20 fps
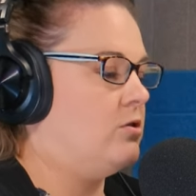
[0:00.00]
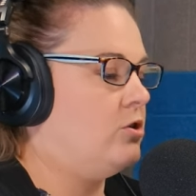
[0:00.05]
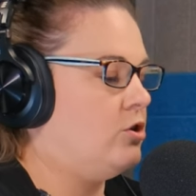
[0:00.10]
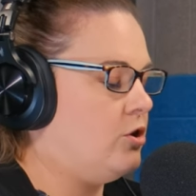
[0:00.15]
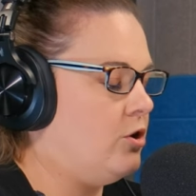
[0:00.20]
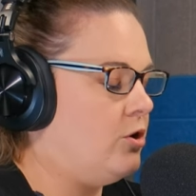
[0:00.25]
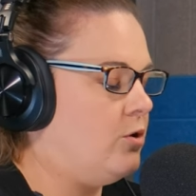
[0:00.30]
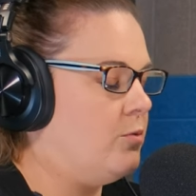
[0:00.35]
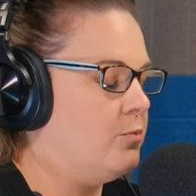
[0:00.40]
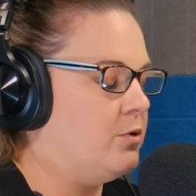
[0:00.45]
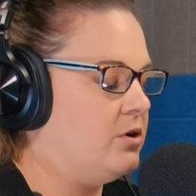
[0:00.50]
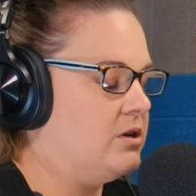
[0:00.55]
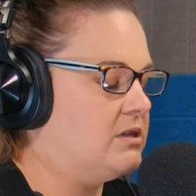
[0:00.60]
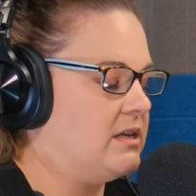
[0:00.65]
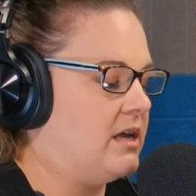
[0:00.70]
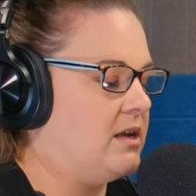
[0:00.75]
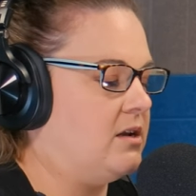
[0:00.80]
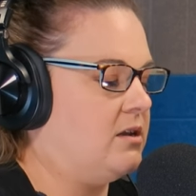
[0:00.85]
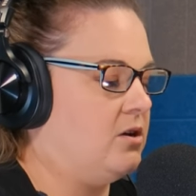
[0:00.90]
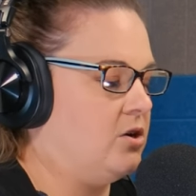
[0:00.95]
You
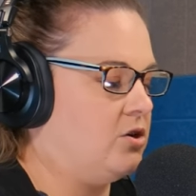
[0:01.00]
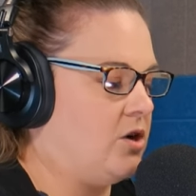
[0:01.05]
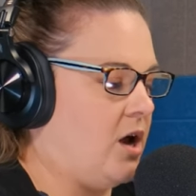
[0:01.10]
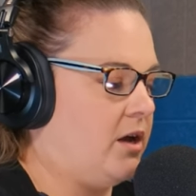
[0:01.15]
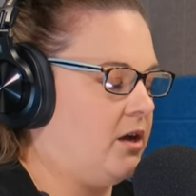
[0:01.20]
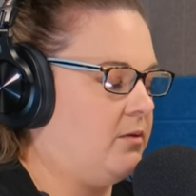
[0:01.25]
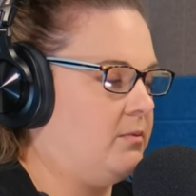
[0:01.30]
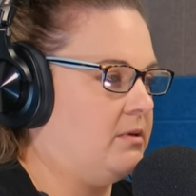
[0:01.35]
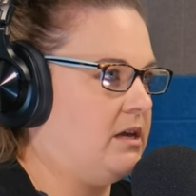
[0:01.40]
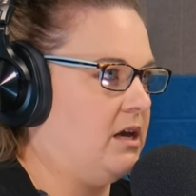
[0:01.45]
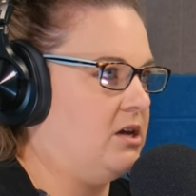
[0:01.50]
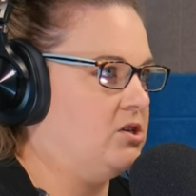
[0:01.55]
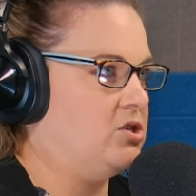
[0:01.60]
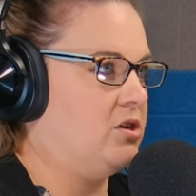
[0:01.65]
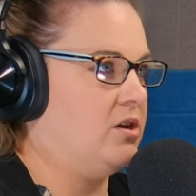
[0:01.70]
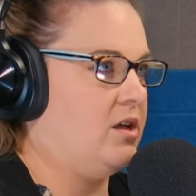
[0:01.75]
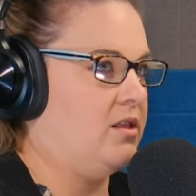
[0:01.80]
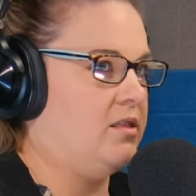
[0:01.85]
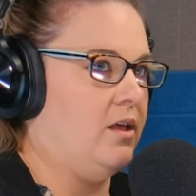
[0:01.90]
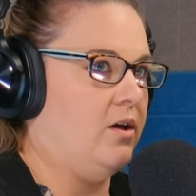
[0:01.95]
present your
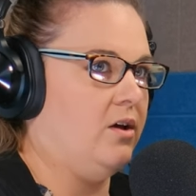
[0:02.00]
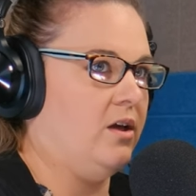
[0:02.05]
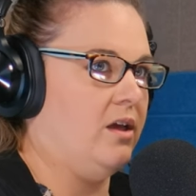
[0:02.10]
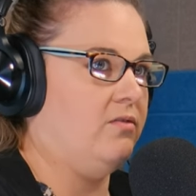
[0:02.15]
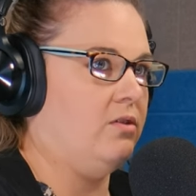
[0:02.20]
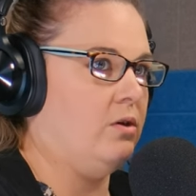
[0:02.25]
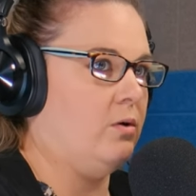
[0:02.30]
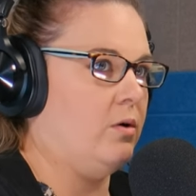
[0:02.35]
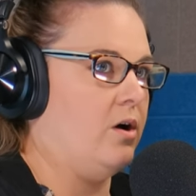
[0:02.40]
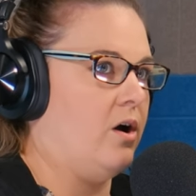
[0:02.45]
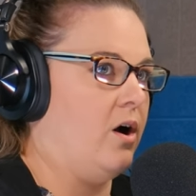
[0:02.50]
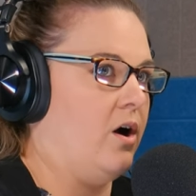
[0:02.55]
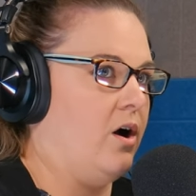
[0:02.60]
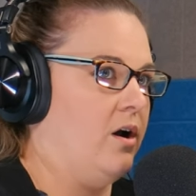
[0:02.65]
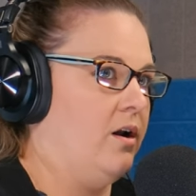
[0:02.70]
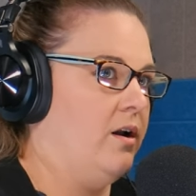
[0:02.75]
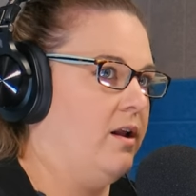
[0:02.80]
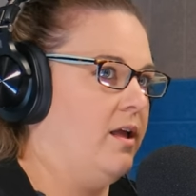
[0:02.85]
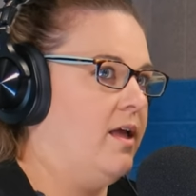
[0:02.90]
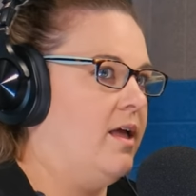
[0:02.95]
documentation, and they'll give you a
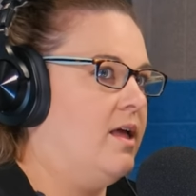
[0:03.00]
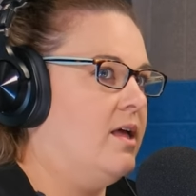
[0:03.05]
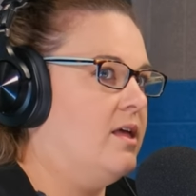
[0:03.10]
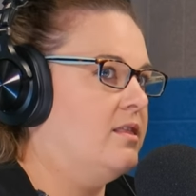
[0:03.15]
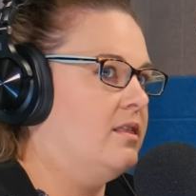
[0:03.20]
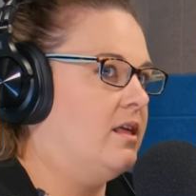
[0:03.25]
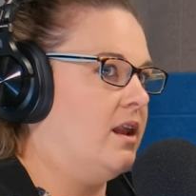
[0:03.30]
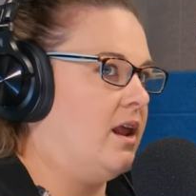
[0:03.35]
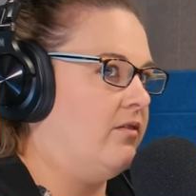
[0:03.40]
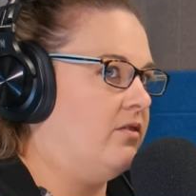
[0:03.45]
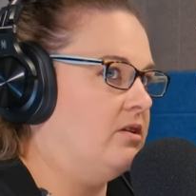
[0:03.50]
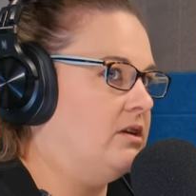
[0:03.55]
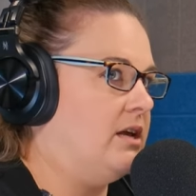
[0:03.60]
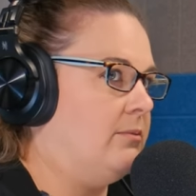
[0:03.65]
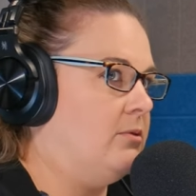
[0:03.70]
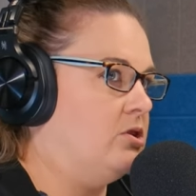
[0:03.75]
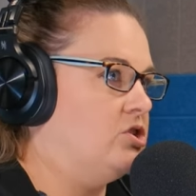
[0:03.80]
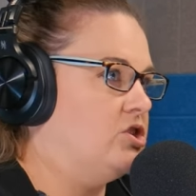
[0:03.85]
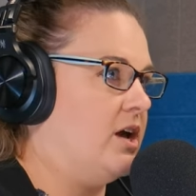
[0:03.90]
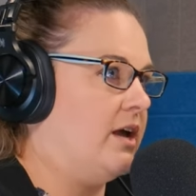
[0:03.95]
card that every time
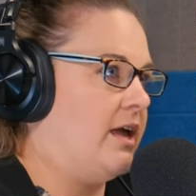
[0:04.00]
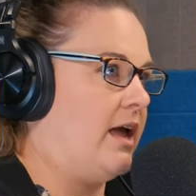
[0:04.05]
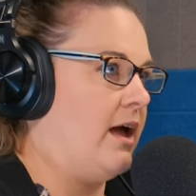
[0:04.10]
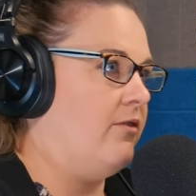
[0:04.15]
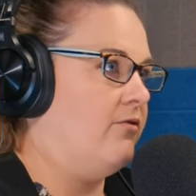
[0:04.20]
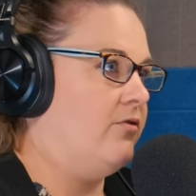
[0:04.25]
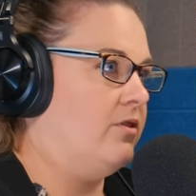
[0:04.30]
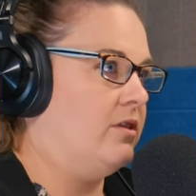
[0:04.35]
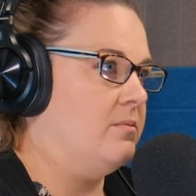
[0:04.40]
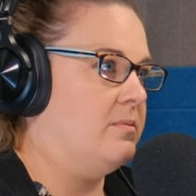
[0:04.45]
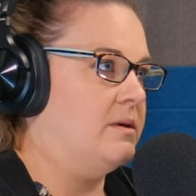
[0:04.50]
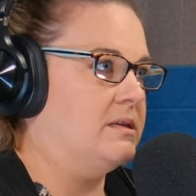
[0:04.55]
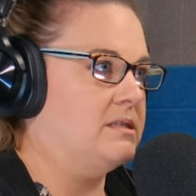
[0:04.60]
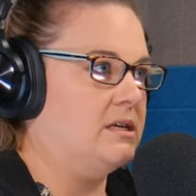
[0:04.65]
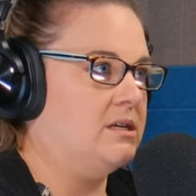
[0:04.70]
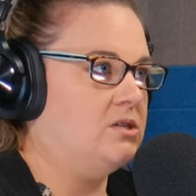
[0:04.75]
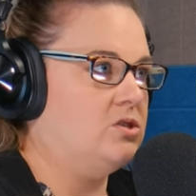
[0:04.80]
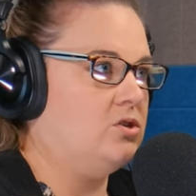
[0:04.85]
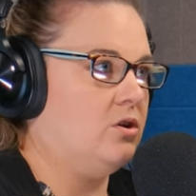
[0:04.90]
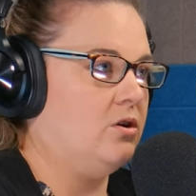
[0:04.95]
you check out for the
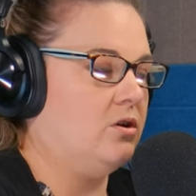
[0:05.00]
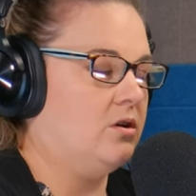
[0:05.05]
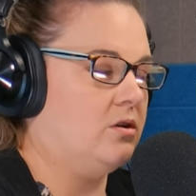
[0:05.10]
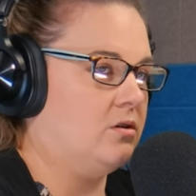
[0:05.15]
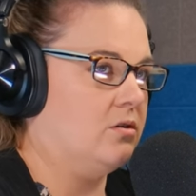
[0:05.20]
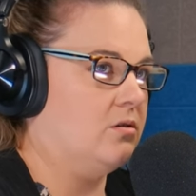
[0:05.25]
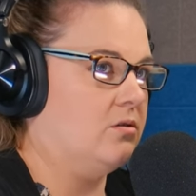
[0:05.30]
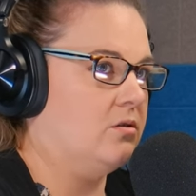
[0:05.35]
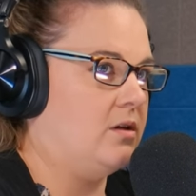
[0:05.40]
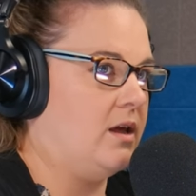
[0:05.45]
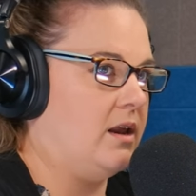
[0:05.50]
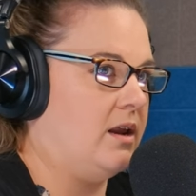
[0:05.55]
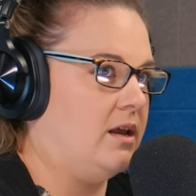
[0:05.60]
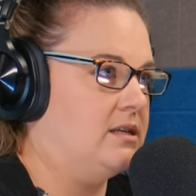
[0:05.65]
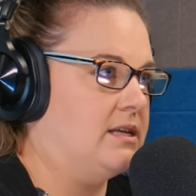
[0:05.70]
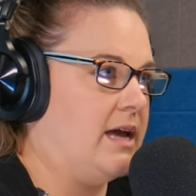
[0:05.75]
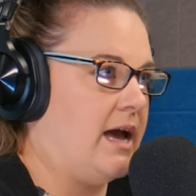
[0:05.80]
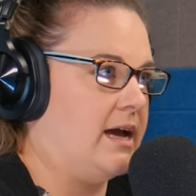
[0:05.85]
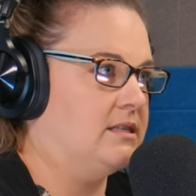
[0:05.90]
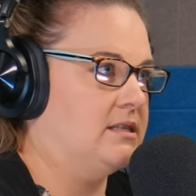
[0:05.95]
business, you're getting
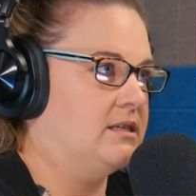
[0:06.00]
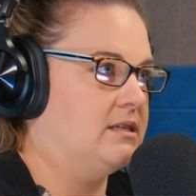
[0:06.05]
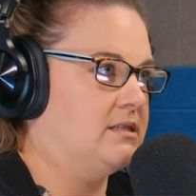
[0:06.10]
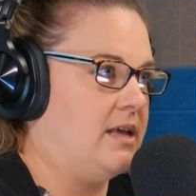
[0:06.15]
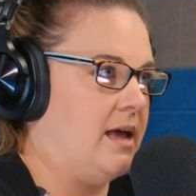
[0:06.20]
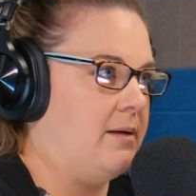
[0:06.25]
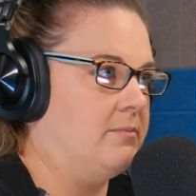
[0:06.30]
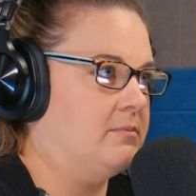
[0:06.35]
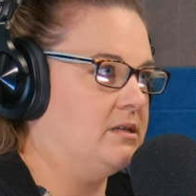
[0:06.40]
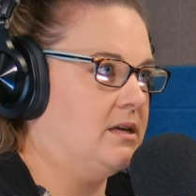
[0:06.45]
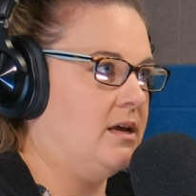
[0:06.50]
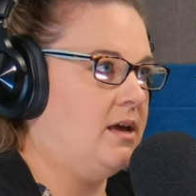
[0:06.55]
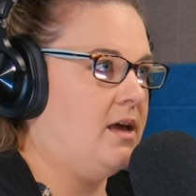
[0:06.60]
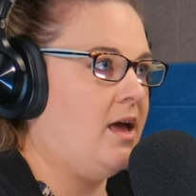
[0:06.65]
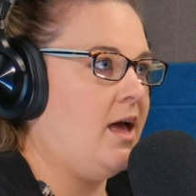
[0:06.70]
tax exempt.